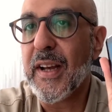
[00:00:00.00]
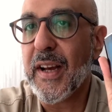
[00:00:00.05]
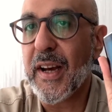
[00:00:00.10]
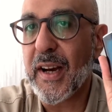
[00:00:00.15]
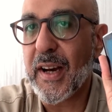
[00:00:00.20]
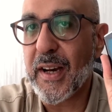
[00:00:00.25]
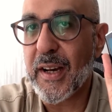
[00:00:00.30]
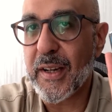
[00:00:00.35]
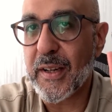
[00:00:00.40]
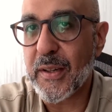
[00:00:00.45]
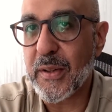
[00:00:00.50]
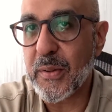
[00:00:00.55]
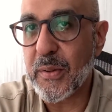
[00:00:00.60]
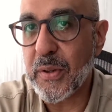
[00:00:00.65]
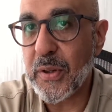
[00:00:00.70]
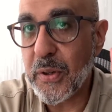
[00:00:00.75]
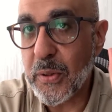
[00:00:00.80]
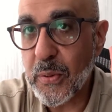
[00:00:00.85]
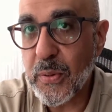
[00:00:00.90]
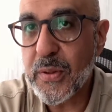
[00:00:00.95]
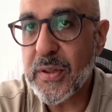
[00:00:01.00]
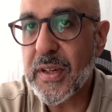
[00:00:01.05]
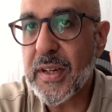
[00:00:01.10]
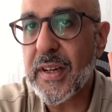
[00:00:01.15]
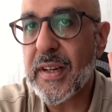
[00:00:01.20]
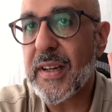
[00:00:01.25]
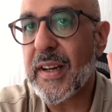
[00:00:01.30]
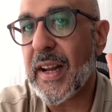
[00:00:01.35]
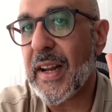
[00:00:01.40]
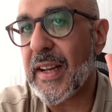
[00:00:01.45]
uh, to use
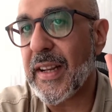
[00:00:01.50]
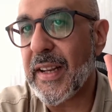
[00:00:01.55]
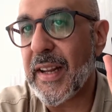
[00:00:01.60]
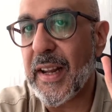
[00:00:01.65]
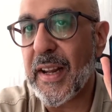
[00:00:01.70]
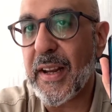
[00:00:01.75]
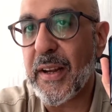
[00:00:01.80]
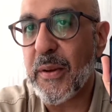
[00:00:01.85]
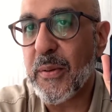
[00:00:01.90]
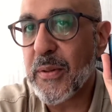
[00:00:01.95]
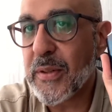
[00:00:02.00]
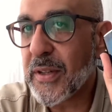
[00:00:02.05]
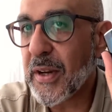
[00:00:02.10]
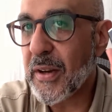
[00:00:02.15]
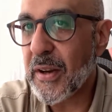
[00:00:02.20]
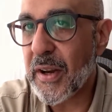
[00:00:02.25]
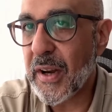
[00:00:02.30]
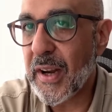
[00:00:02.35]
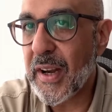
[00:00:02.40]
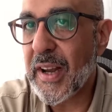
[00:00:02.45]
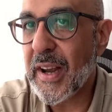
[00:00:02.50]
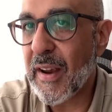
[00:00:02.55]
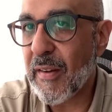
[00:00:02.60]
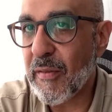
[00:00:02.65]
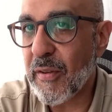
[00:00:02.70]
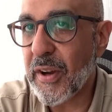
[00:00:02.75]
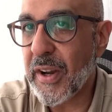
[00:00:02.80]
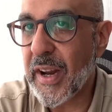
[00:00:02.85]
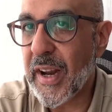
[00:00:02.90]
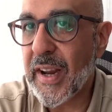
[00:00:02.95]
it and they use it nearly
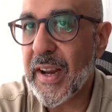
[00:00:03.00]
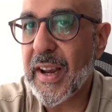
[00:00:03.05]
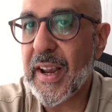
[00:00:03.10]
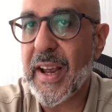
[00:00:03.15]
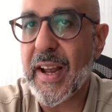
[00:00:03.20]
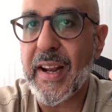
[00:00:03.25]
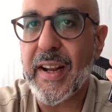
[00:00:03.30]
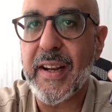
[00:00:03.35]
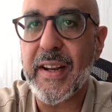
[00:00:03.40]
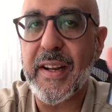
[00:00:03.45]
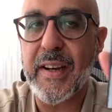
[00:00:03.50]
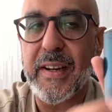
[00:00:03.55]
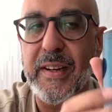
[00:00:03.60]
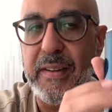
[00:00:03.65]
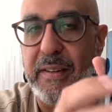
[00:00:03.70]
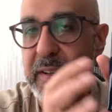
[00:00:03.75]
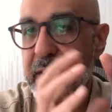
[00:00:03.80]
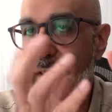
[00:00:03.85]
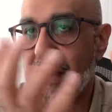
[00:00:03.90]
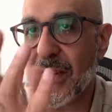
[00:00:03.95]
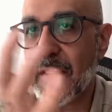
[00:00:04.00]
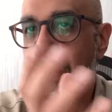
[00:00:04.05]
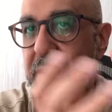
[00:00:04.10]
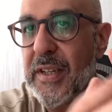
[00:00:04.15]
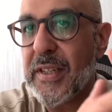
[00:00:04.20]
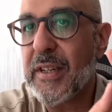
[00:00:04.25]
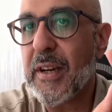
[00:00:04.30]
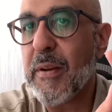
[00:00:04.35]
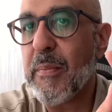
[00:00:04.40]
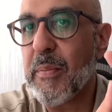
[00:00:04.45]
every day and uh, it's a
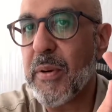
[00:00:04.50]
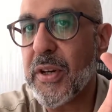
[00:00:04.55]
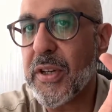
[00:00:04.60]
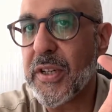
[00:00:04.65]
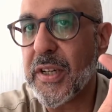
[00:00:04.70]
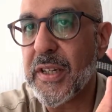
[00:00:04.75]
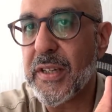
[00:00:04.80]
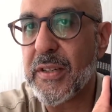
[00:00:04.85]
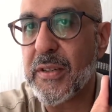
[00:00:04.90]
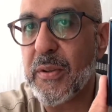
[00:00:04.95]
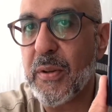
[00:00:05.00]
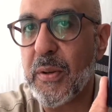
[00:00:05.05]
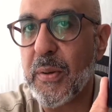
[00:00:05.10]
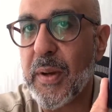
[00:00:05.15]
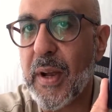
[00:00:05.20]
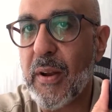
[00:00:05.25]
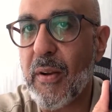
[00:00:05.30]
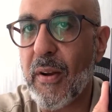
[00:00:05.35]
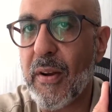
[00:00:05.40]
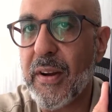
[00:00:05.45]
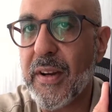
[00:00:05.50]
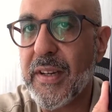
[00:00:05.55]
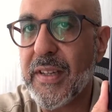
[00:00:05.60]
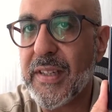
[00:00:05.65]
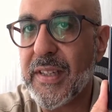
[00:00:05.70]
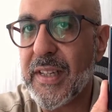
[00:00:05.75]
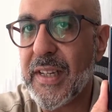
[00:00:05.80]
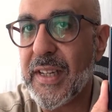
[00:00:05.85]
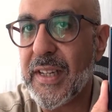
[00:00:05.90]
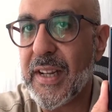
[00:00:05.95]
recent purchase so you can already
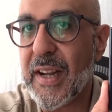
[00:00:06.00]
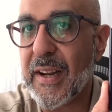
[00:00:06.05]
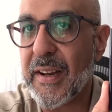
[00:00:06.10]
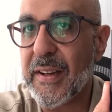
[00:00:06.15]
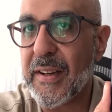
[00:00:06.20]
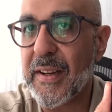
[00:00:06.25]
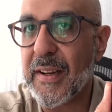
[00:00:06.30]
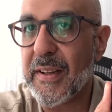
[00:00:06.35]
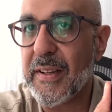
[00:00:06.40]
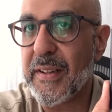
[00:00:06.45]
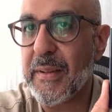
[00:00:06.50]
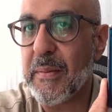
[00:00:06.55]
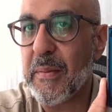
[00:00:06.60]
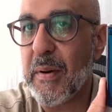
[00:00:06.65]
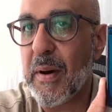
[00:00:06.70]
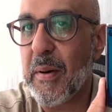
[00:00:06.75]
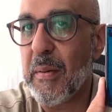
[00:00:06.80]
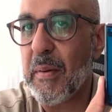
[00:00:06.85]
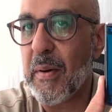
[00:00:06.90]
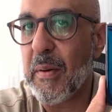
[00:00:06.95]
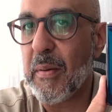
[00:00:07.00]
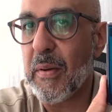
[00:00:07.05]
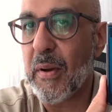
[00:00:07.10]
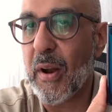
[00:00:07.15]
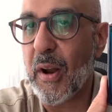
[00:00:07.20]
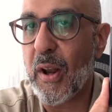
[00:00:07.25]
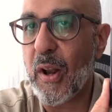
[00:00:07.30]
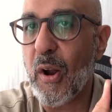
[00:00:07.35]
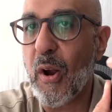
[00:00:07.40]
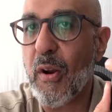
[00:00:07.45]
see that
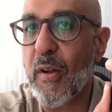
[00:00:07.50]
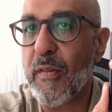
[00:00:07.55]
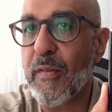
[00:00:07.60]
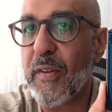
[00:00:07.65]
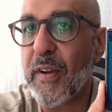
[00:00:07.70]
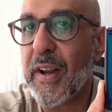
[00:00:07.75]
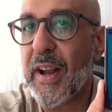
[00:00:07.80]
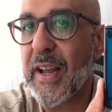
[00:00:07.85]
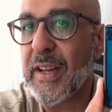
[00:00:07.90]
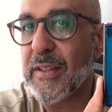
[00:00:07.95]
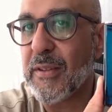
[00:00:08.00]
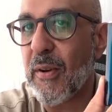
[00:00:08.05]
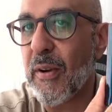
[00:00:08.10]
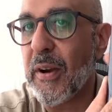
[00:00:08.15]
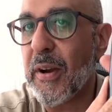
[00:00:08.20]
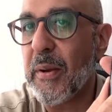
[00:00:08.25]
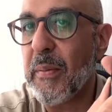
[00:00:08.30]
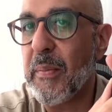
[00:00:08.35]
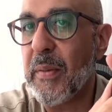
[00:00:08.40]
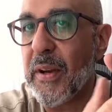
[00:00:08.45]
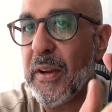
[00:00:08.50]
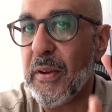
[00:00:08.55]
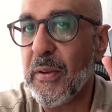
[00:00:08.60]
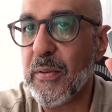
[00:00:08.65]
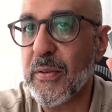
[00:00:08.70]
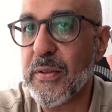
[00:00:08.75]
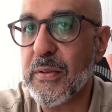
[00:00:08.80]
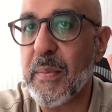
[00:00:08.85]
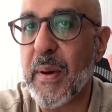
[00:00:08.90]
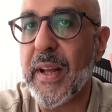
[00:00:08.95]
a, lot of it has already been
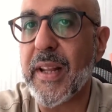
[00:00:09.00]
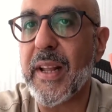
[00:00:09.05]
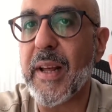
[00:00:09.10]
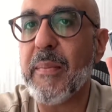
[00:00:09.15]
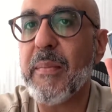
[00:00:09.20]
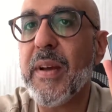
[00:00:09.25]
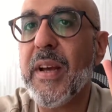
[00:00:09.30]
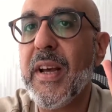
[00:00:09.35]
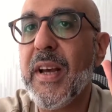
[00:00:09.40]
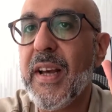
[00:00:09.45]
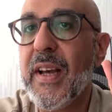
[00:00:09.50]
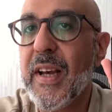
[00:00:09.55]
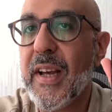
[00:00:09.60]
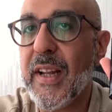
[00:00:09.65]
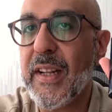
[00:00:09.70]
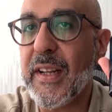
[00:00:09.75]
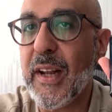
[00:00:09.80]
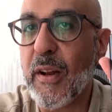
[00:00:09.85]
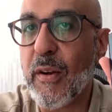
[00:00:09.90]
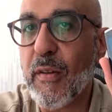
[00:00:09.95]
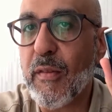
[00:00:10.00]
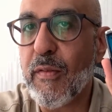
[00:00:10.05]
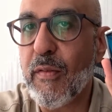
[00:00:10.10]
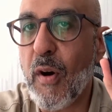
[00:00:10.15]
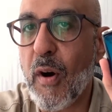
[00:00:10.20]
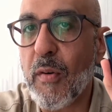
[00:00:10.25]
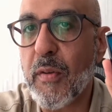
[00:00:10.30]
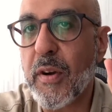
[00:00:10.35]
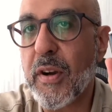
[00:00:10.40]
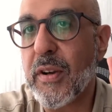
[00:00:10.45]
used by them they look
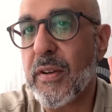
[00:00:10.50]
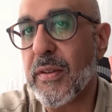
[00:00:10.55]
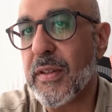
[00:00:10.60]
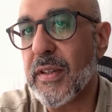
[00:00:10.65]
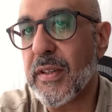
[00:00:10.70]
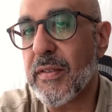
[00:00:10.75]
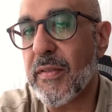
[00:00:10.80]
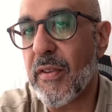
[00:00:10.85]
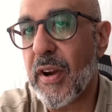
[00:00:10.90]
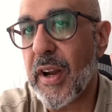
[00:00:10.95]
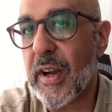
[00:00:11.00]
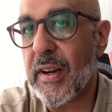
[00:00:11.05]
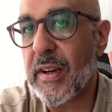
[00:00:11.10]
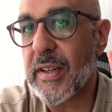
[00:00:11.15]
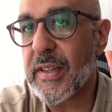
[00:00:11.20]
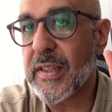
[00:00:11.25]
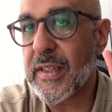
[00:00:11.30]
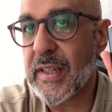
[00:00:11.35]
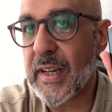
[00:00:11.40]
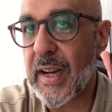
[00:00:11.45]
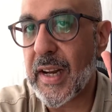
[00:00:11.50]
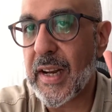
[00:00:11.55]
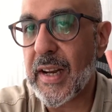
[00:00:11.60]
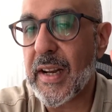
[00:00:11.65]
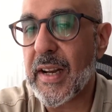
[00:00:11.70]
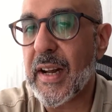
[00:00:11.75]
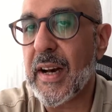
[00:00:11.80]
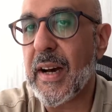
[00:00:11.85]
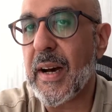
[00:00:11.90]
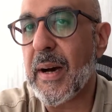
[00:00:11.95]
forward to this fragrance
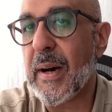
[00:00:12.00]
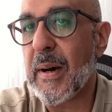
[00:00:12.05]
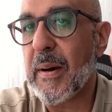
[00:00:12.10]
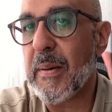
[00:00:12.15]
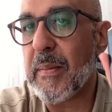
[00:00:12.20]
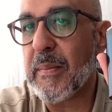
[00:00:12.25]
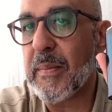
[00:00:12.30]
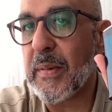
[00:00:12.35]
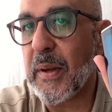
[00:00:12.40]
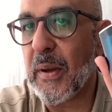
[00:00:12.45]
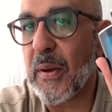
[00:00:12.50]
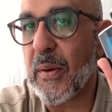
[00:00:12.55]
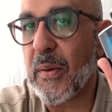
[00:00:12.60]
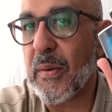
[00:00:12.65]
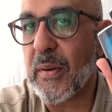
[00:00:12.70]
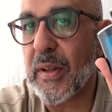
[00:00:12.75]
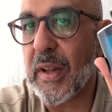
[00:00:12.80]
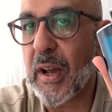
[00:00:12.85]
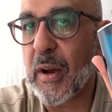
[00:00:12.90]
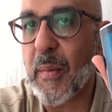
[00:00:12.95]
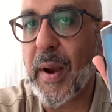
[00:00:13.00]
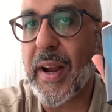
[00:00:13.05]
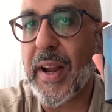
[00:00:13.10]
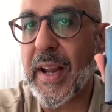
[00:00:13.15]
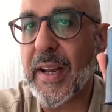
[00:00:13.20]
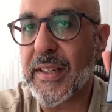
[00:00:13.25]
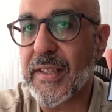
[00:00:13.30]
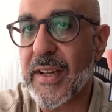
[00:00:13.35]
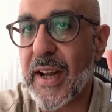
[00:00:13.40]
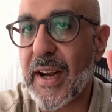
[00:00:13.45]
and uh, you know they're quite
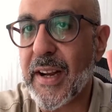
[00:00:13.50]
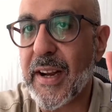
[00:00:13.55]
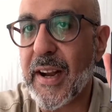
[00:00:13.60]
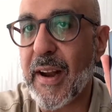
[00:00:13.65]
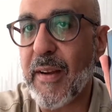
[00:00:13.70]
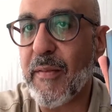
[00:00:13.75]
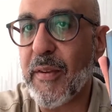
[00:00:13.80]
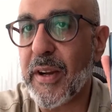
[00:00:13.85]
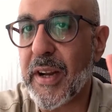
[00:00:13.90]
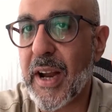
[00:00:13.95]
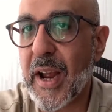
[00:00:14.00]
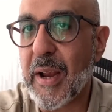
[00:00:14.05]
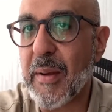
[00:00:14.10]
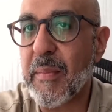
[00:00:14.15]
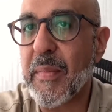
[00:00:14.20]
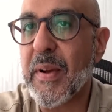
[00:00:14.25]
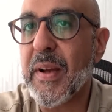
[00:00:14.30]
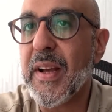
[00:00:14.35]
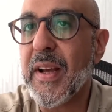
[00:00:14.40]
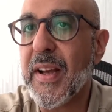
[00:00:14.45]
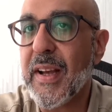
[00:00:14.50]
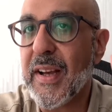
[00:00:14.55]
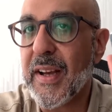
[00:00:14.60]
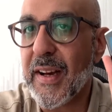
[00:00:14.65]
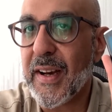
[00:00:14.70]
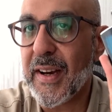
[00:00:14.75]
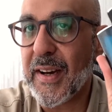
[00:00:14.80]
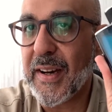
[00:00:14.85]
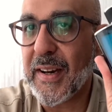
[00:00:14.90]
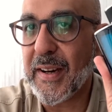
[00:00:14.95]
excited every time
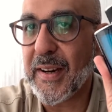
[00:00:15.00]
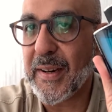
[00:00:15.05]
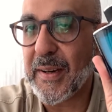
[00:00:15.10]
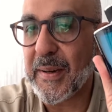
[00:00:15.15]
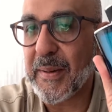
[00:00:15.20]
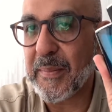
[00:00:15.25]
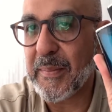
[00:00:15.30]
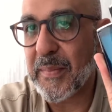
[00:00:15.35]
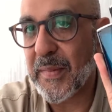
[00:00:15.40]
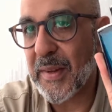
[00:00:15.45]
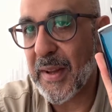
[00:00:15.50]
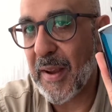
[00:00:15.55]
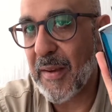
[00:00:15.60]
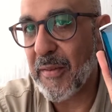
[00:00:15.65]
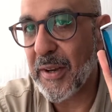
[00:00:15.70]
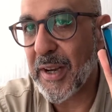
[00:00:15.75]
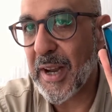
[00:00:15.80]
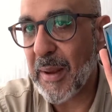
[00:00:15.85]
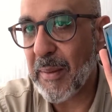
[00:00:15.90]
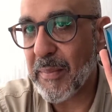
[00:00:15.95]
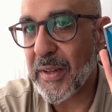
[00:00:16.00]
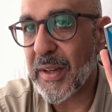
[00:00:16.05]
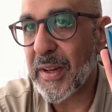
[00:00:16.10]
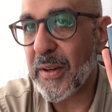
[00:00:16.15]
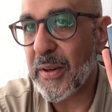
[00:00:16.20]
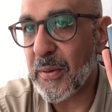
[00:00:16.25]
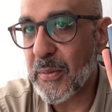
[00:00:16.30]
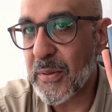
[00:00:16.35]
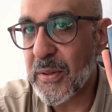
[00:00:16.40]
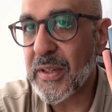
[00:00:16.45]
um, every time they
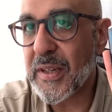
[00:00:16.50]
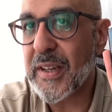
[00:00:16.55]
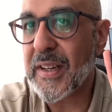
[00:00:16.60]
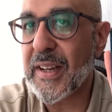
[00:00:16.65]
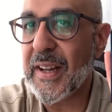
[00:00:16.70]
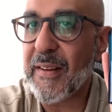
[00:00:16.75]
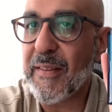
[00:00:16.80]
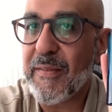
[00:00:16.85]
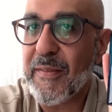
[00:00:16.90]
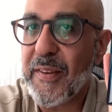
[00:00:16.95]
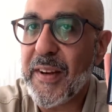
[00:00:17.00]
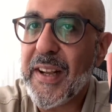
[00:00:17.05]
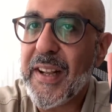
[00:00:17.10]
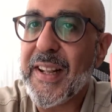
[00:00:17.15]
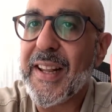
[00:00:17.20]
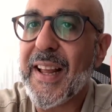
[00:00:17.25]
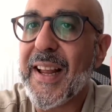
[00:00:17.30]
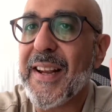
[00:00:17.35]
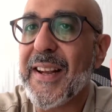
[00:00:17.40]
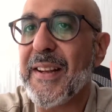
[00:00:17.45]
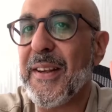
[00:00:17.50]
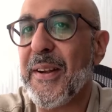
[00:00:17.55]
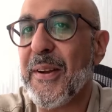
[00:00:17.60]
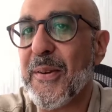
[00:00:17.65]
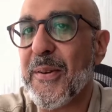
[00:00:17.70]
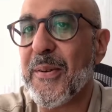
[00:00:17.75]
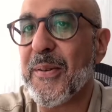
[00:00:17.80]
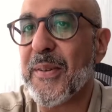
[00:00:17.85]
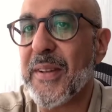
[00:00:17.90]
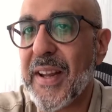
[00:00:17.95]
use it they feel that you
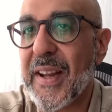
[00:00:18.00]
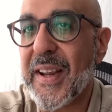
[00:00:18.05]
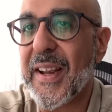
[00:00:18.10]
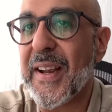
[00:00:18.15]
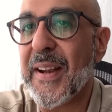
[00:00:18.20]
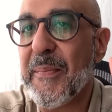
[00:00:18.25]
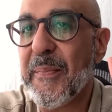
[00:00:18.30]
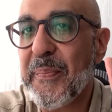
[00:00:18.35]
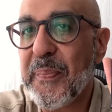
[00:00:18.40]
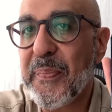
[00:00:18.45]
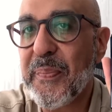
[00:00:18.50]
know they